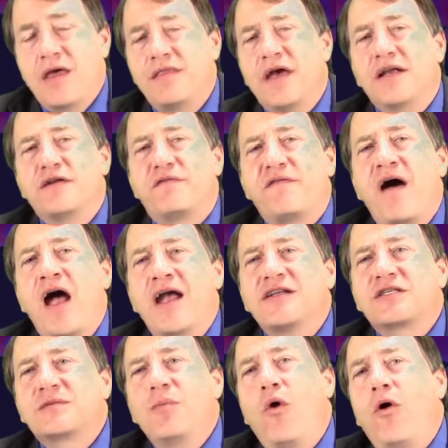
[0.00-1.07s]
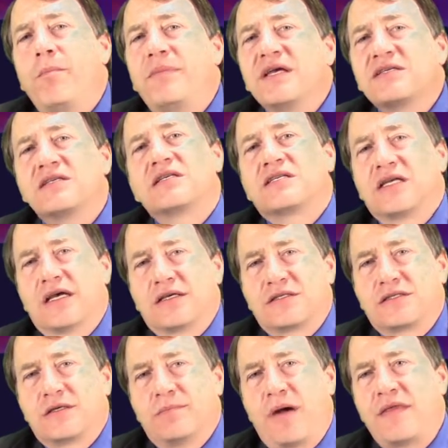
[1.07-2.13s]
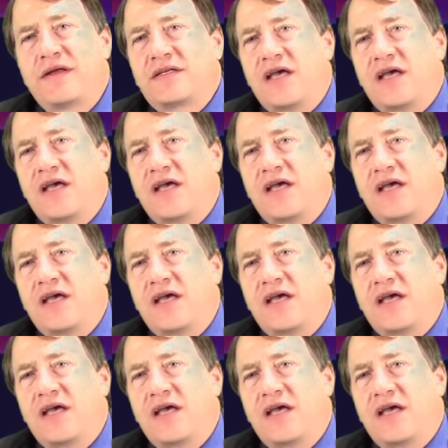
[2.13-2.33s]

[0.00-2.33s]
They define small businesses by the